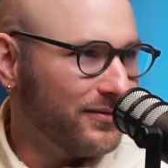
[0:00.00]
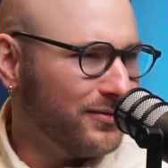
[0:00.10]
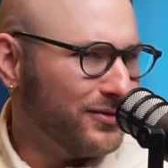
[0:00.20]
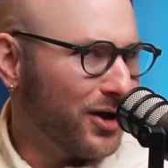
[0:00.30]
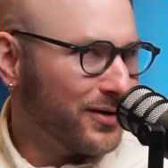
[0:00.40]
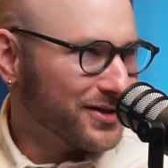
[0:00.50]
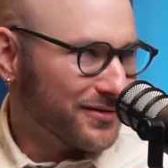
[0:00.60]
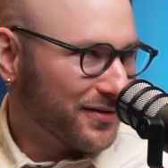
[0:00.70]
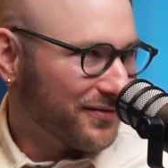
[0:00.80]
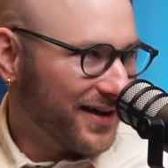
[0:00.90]
known each other
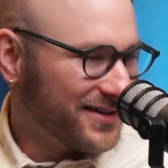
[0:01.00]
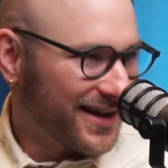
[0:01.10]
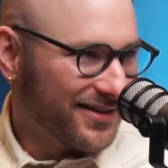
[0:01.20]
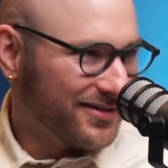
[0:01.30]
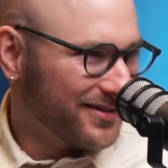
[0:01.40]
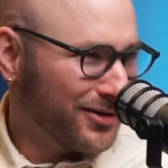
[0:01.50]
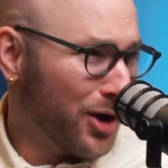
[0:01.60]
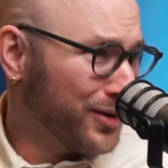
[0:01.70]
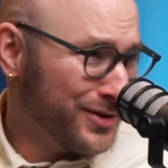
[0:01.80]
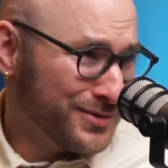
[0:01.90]
for five days, and
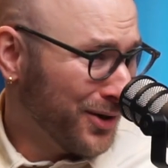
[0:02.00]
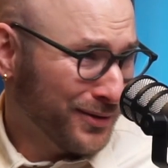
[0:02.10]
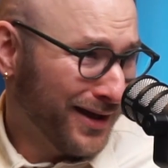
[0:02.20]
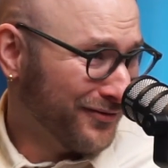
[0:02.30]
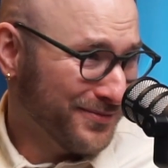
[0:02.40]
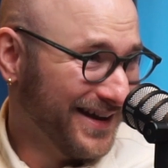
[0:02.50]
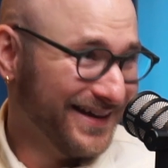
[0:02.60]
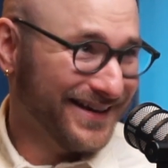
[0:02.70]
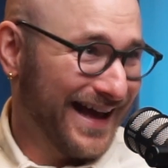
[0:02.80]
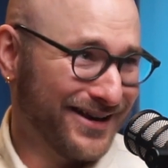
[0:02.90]
no, you don't love me,
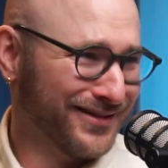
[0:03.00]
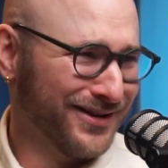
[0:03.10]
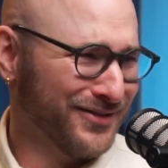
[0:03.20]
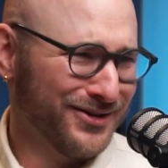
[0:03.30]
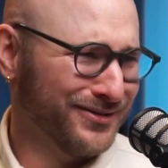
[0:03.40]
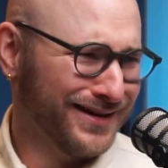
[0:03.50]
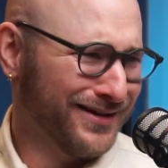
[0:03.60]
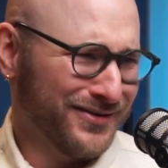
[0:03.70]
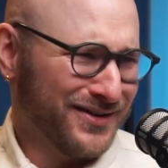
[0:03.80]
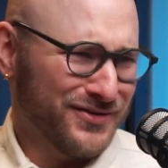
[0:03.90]
and I right. don't love you, and
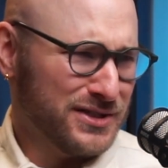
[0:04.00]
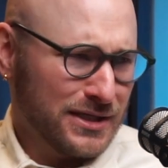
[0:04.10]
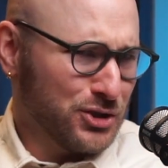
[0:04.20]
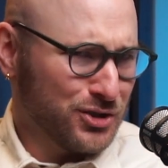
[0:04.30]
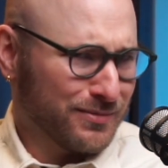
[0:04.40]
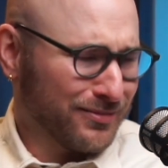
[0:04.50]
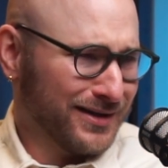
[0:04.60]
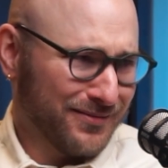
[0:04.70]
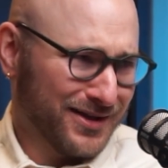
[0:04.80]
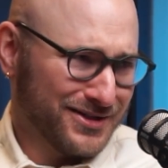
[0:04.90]
even if you did, you should probably
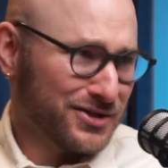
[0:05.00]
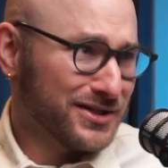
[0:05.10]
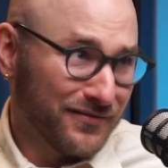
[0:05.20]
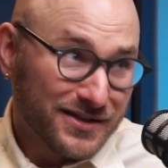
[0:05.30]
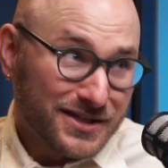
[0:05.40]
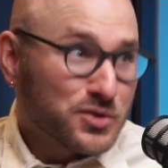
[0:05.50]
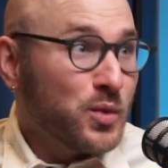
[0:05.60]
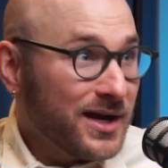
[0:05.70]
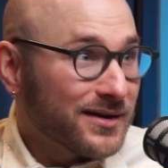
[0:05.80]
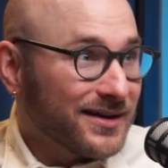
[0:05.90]
keep that to yourself because it's
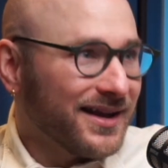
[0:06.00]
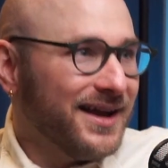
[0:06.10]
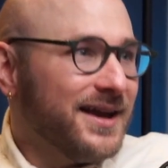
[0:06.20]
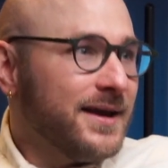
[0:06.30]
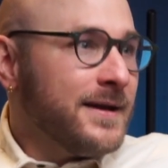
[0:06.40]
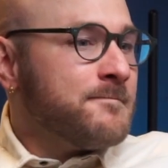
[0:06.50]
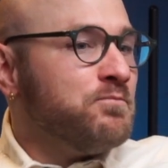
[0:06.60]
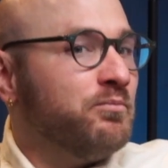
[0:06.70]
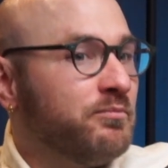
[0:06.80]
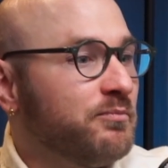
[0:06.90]
weird
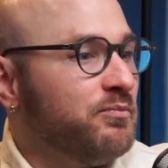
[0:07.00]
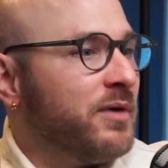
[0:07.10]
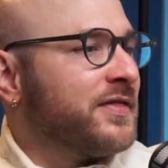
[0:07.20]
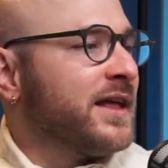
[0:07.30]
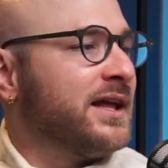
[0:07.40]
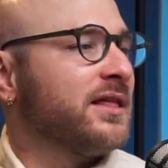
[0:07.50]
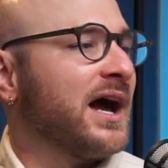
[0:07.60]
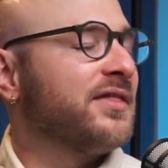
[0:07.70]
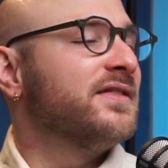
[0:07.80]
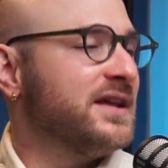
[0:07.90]
but they
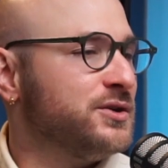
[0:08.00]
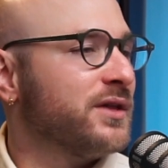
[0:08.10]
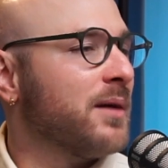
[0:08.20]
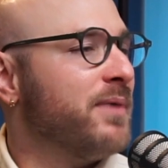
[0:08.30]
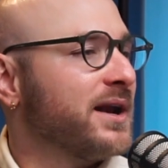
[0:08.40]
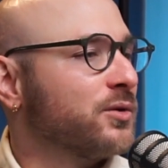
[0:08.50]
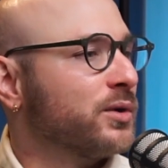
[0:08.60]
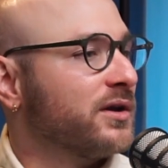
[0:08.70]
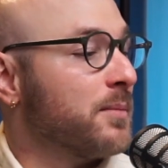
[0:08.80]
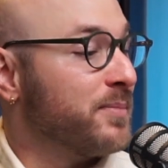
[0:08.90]
I think they do that better
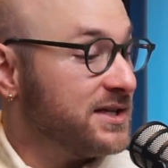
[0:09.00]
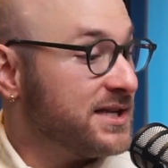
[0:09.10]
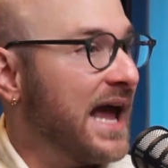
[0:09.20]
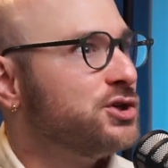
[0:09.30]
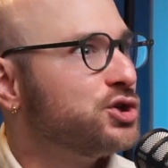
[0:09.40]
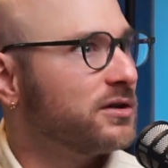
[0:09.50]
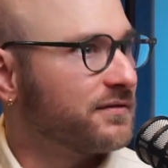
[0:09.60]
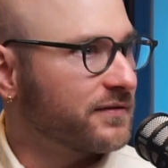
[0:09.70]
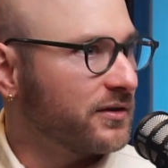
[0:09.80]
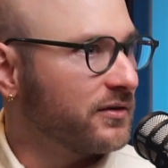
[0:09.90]
where the potential
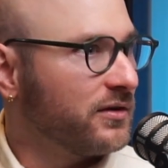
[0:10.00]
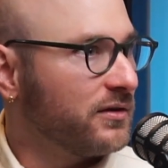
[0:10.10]
for